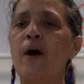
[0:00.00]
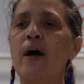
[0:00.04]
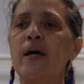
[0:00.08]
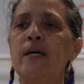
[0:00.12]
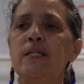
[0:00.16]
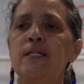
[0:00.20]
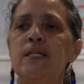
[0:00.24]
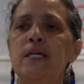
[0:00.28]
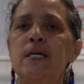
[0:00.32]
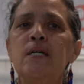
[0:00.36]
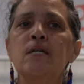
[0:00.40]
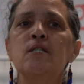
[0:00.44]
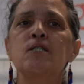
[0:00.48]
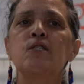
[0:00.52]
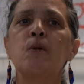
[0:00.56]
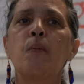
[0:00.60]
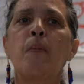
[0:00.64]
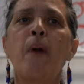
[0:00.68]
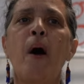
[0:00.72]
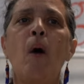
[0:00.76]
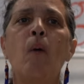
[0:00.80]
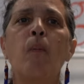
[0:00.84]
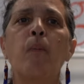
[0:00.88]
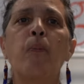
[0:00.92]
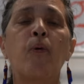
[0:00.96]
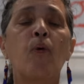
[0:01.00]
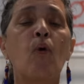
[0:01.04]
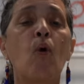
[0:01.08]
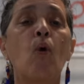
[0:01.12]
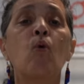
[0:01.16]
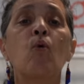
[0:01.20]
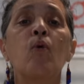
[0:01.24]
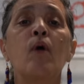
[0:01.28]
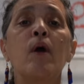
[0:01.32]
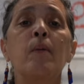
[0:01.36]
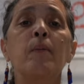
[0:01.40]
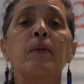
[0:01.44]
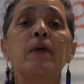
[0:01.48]
ideas about
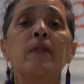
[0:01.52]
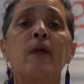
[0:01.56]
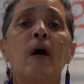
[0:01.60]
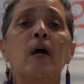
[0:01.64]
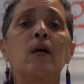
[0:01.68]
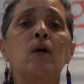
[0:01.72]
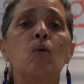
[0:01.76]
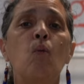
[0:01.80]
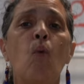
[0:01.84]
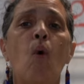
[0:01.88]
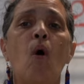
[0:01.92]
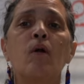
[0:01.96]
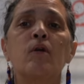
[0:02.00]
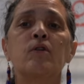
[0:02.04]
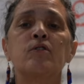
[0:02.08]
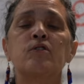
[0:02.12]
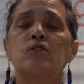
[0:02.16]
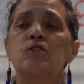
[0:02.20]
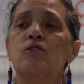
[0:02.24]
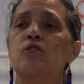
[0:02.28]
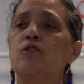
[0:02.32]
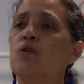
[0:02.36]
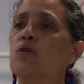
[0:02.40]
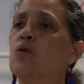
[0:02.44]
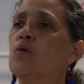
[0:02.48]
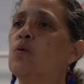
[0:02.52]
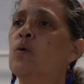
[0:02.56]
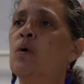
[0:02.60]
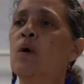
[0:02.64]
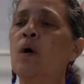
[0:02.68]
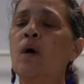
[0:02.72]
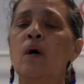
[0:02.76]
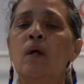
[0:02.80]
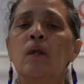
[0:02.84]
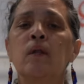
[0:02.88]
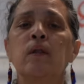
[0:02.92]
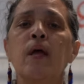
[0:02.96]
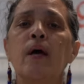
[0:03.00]
programming that you want us to do,
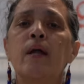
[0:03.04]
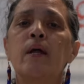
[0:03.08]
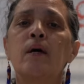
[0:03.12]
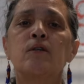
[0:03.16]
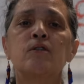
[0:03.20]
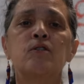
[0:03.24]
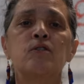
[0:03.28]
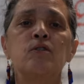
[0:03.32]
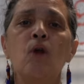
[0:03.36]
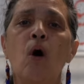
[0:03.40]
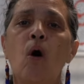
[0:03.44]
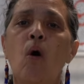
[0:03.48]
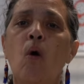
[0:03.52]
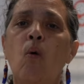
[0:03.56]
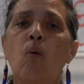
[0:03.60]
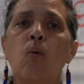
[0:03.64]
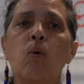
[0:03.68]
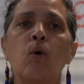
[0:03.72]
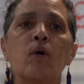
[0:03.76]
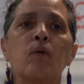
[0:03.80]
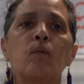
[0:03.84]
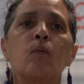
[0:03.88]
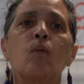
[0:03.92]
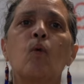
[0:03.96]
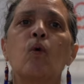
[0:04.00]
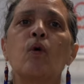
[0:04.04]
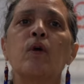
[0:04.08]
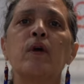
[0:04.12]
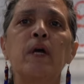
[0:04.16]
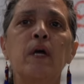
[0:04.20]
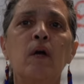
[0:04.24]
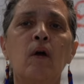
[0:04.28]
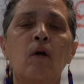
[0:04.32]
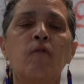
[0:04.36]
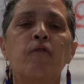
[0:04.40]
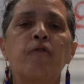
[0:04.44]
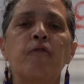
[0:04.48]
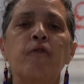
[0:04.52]
let us know. We're, we're
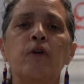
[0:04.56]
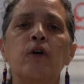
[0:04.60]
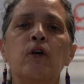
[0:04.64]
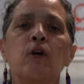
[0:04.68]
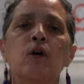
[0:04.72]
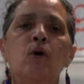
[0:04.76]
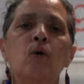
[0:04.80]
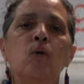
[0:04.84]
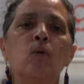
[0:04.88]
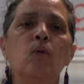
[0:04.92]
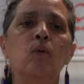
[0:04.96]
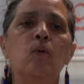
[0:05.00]
here for you.